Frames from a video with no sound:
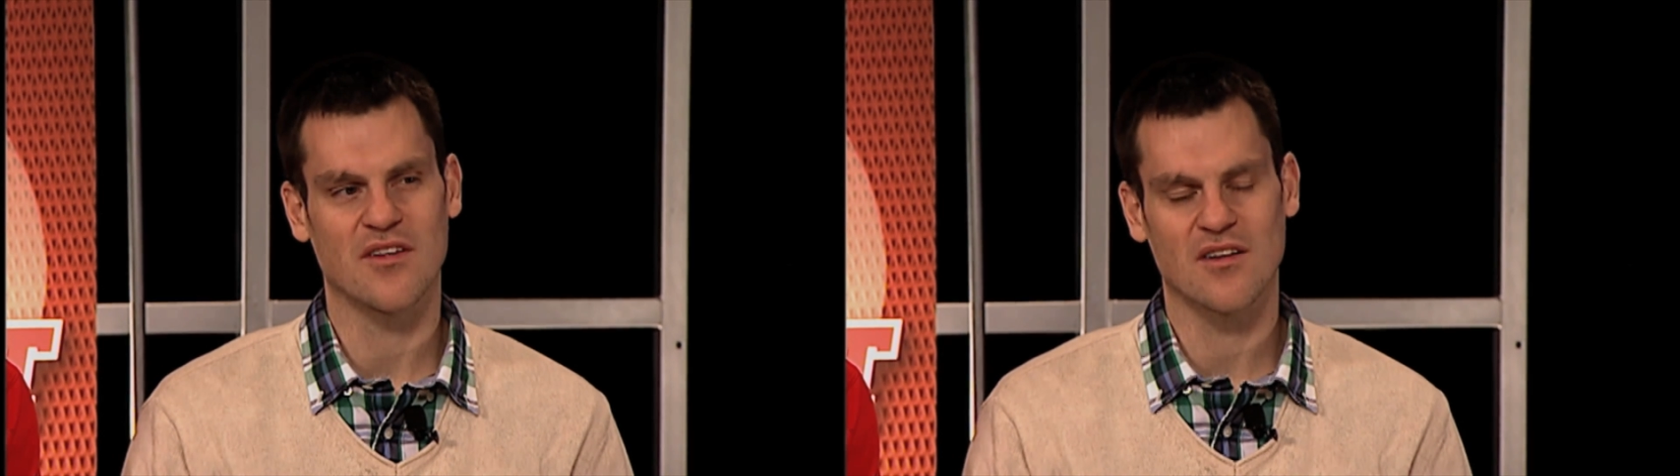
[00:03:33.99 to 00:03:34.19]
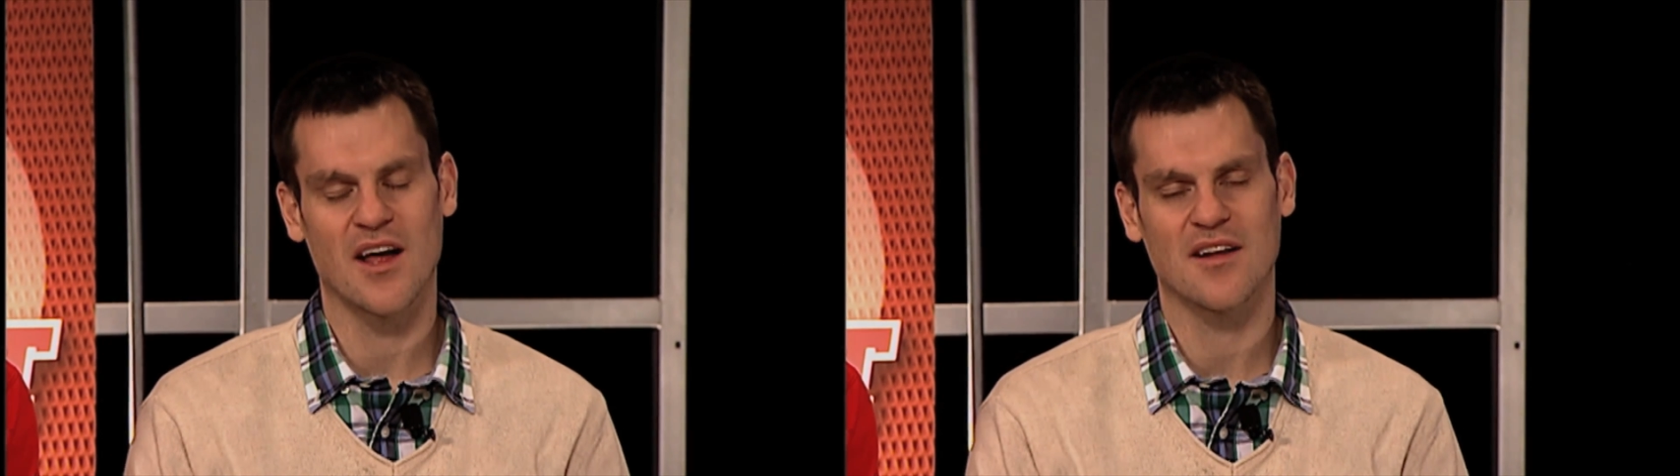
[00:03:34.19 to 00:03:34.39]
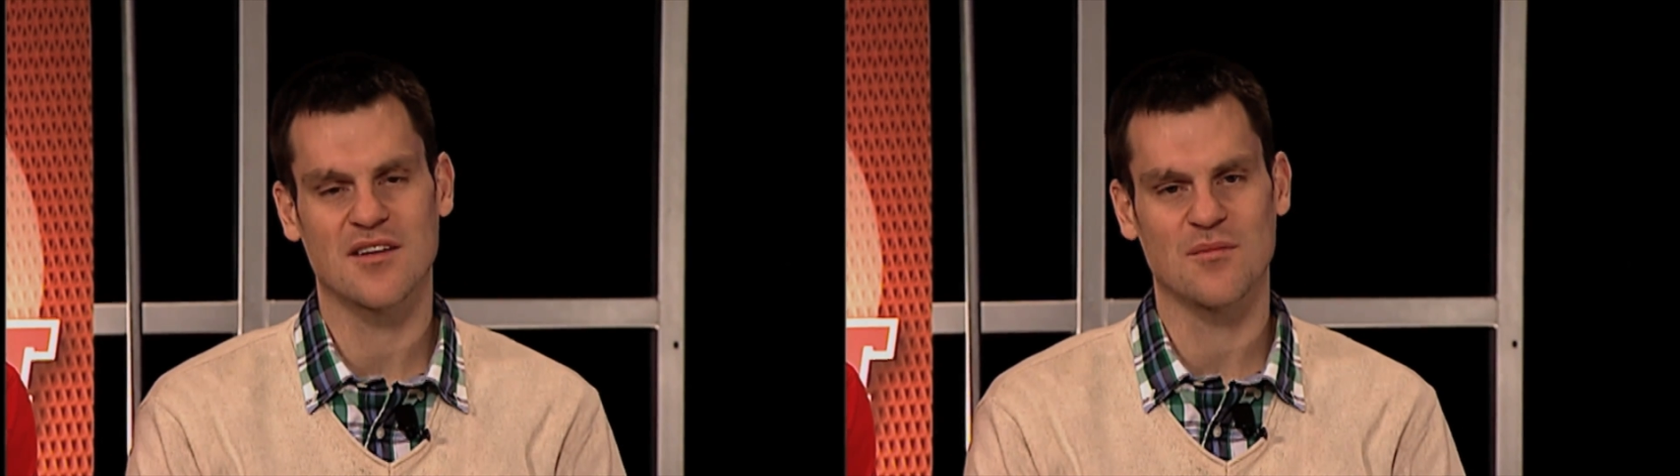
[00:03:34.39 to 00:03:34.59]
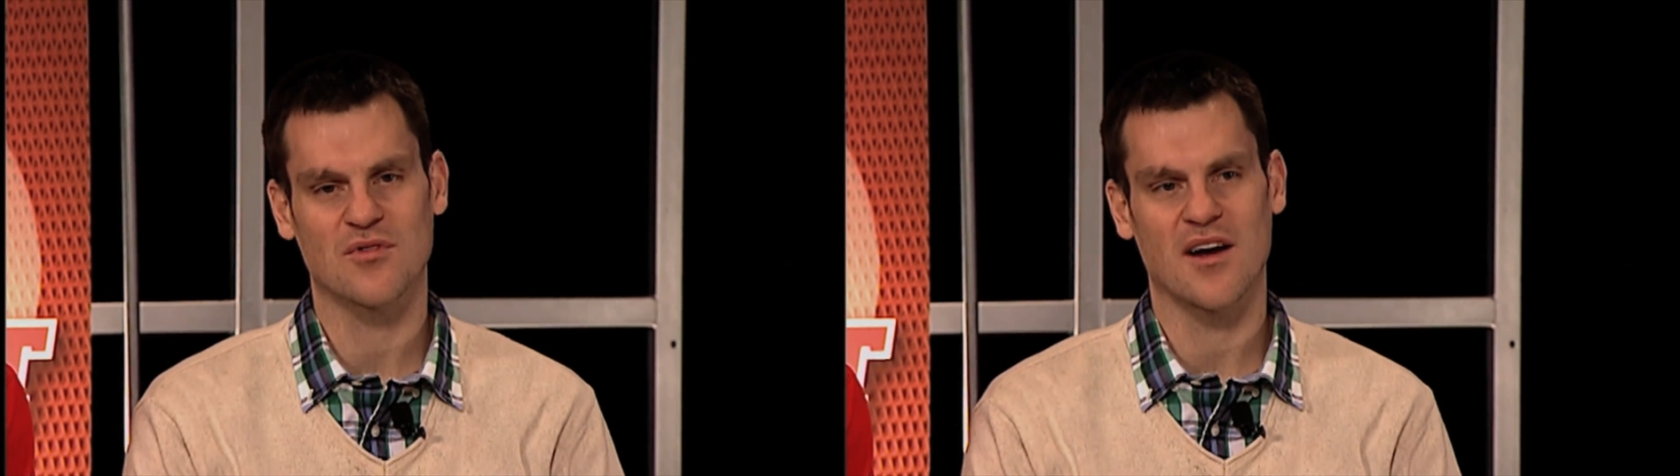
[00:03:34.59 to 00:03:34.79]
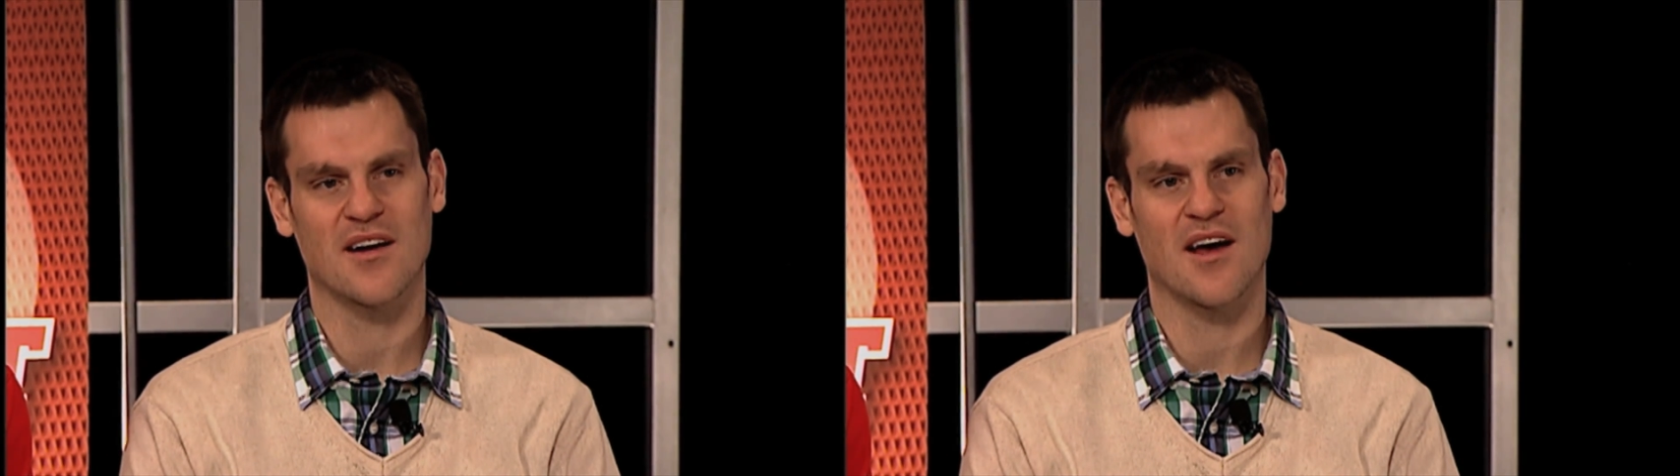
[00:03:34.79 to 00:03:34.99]
I think a lot of teams
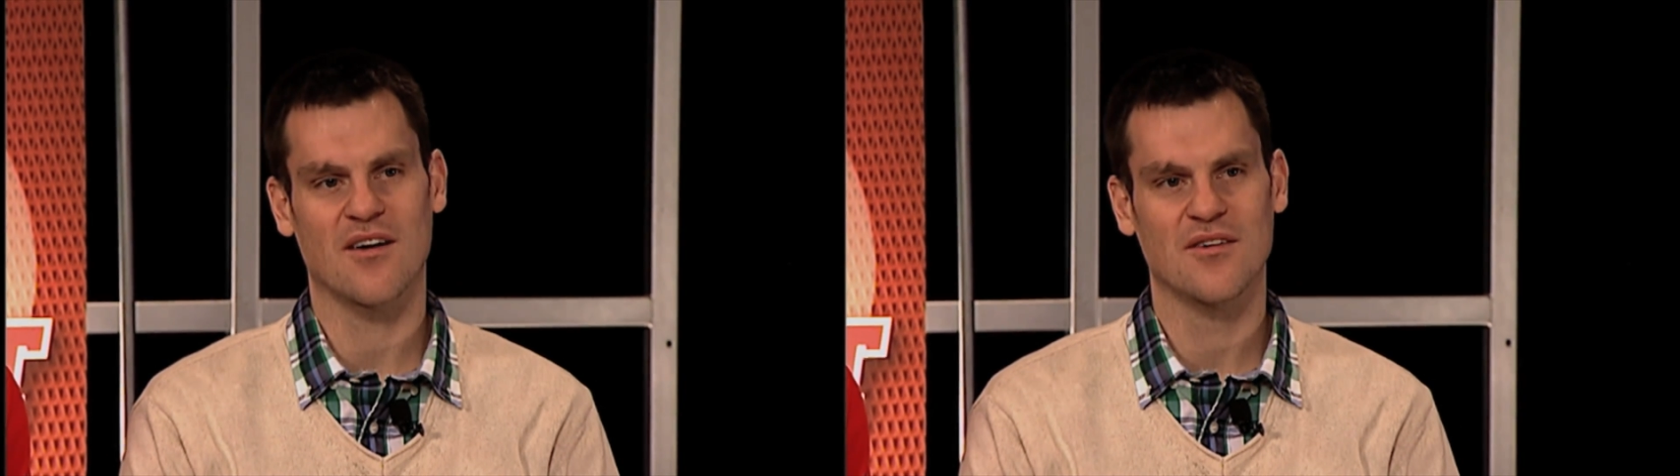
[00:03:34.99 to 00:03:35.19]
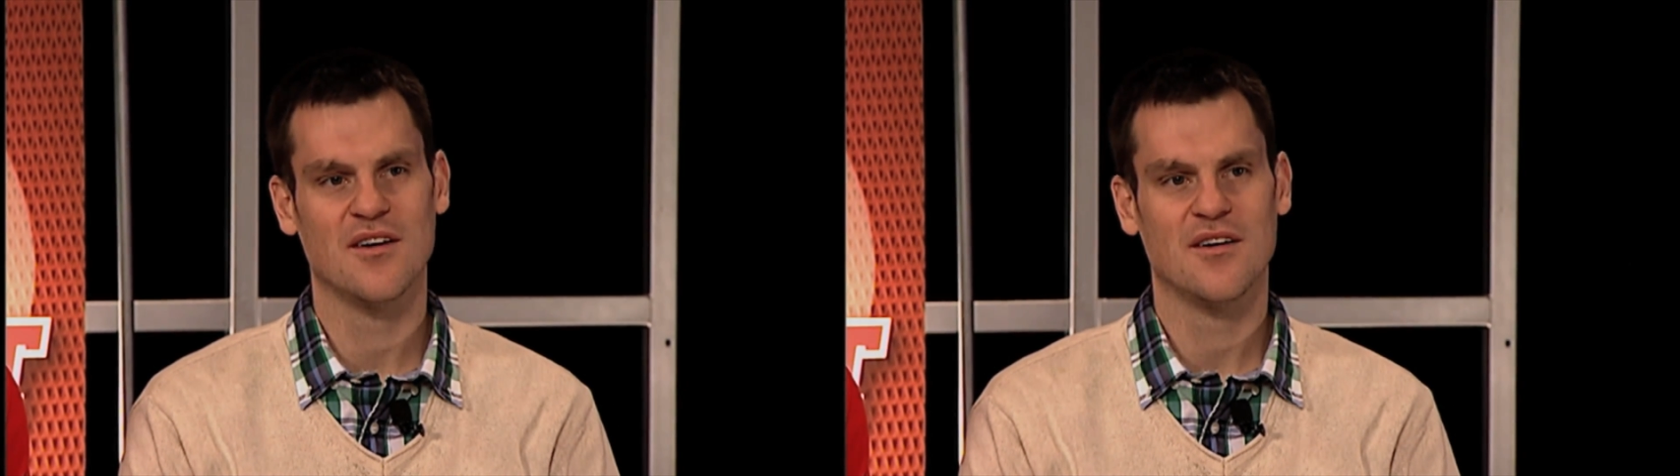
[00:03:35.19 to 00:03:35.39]
right now